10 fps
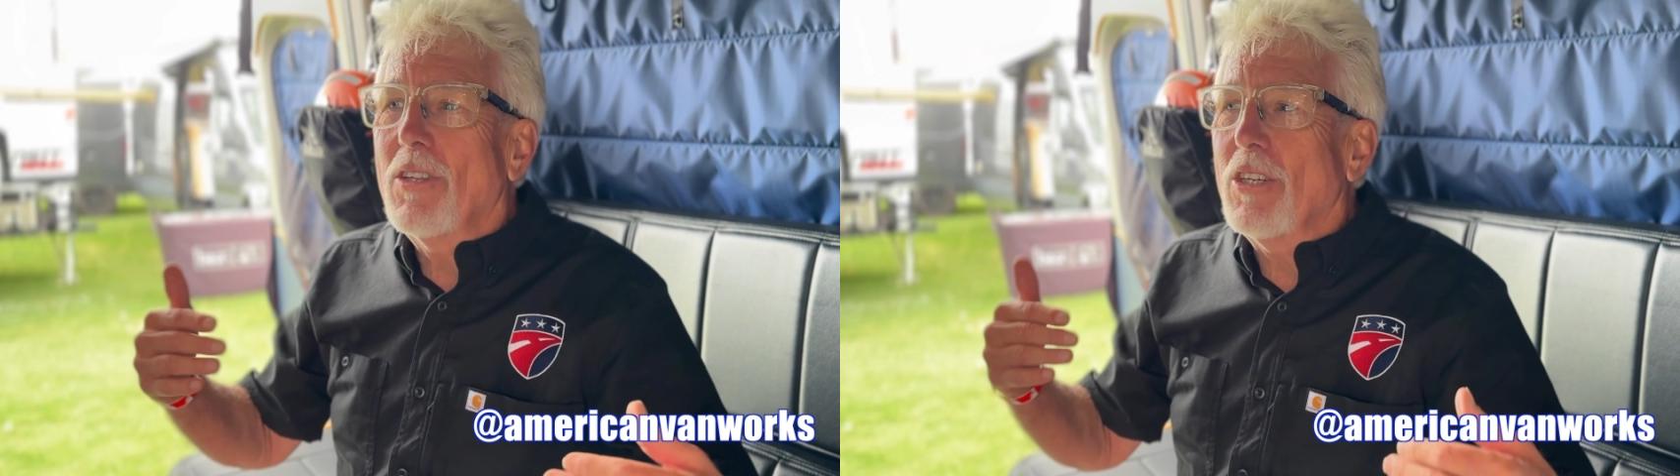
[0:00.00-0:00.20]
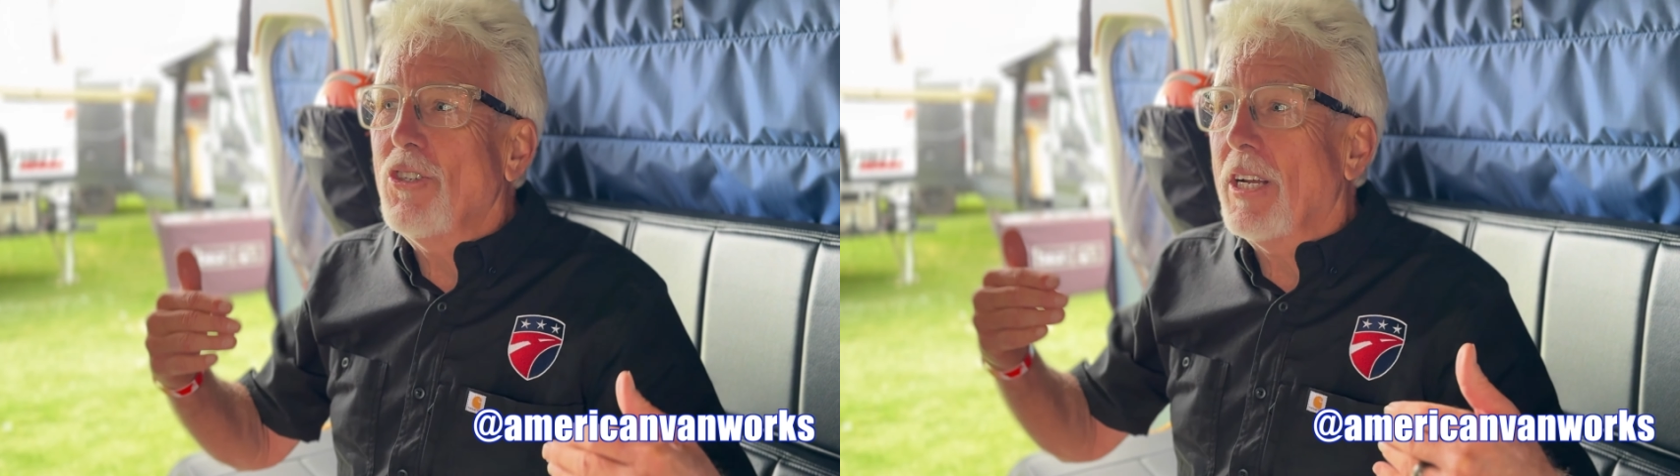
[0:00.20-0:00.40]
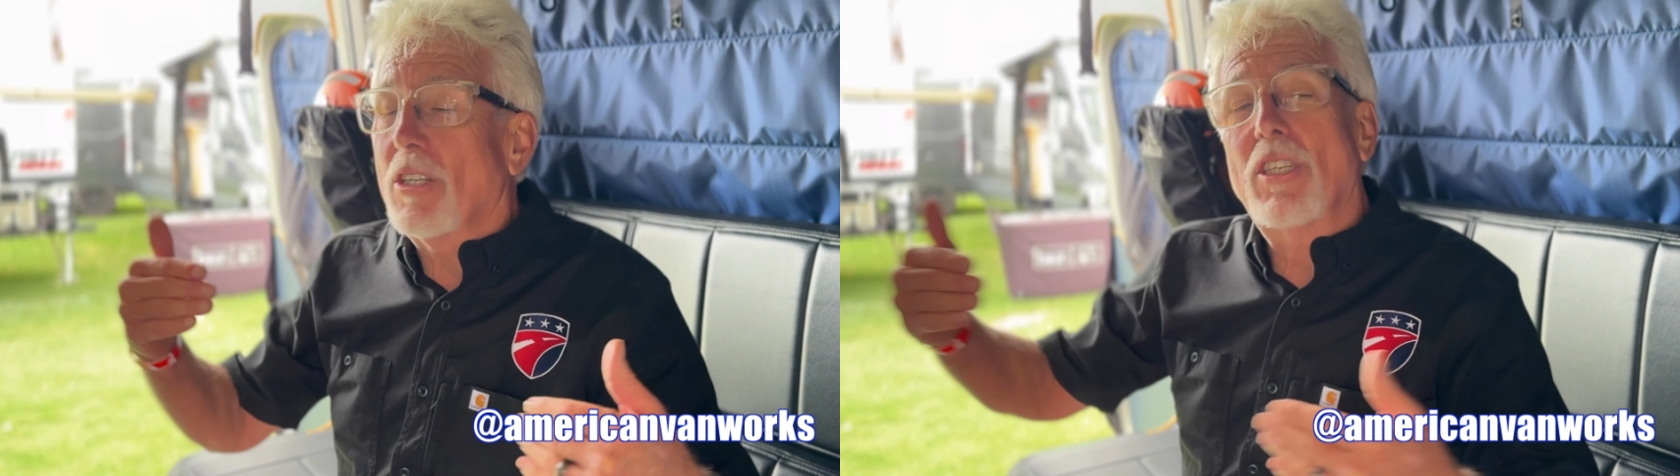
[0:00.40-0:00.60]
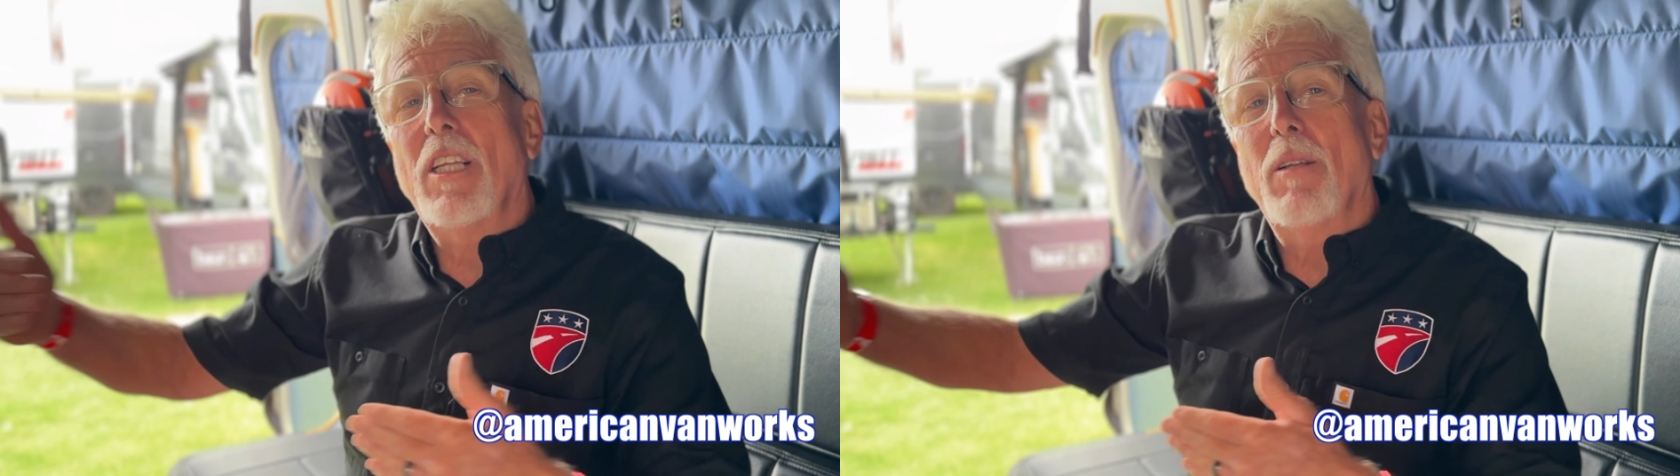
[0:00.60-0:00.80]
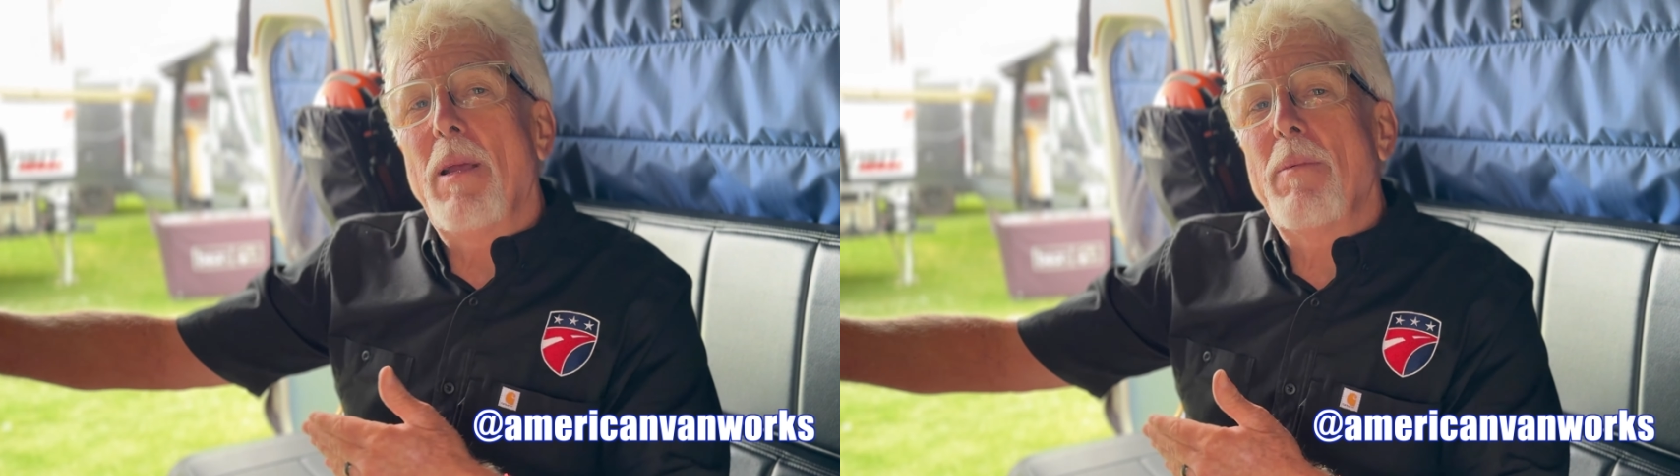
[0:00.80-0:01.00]
that she can
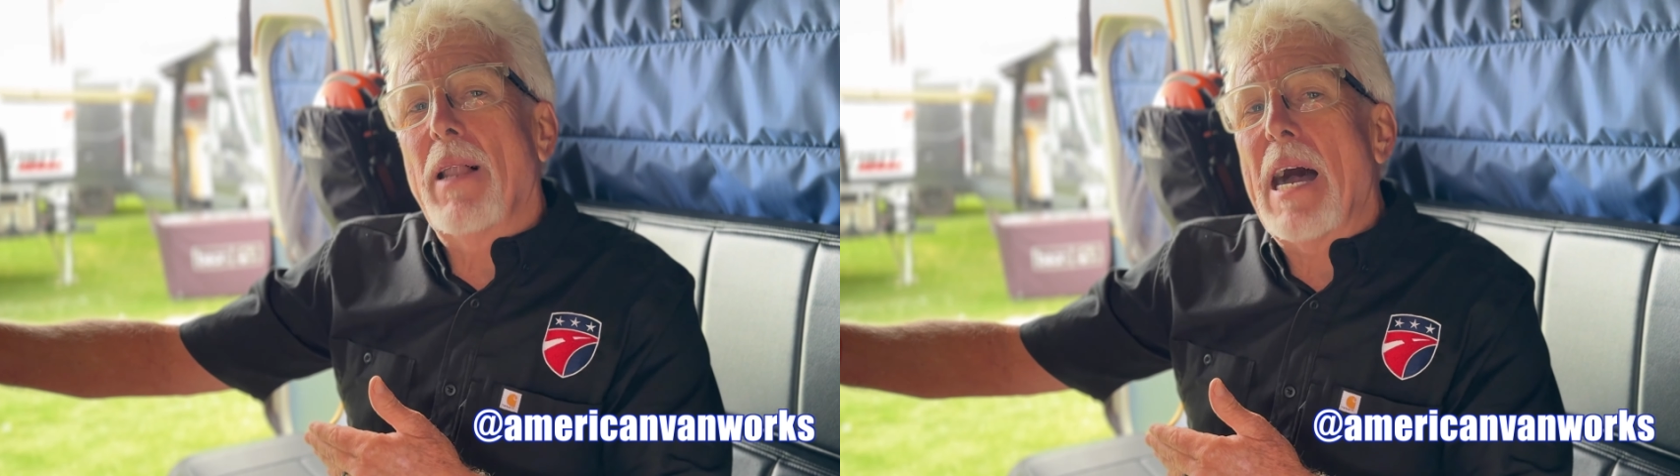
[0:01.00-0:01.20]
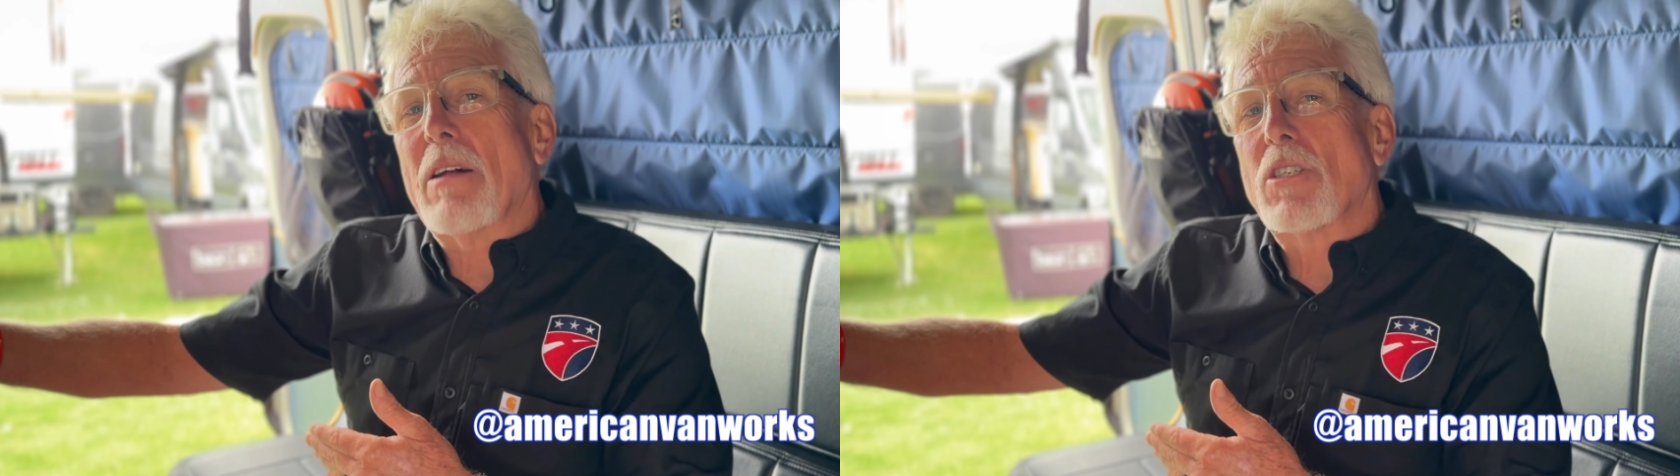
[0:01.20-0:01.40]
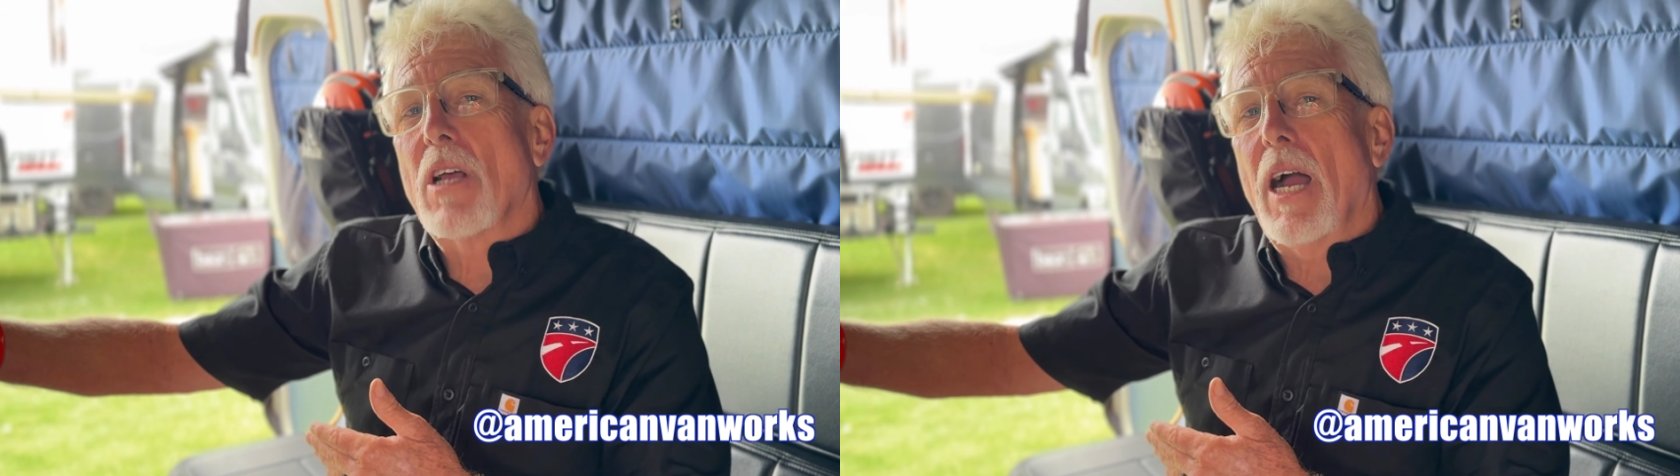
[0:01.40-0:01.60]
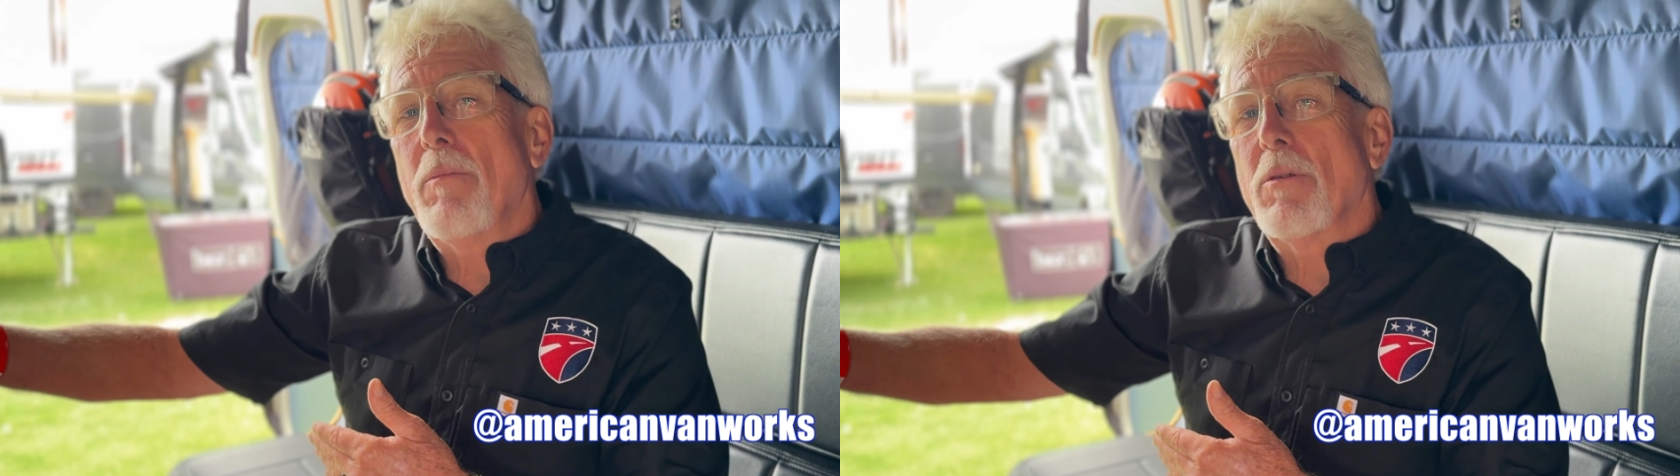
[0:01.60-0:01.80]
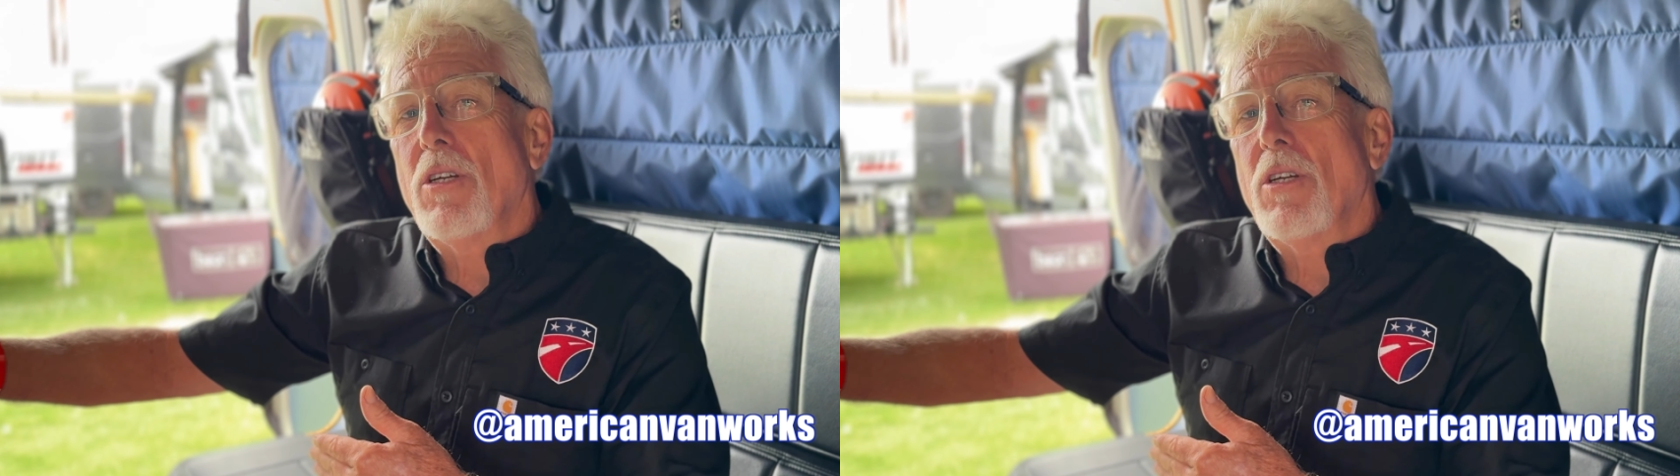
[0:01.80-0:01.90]
see the people outside,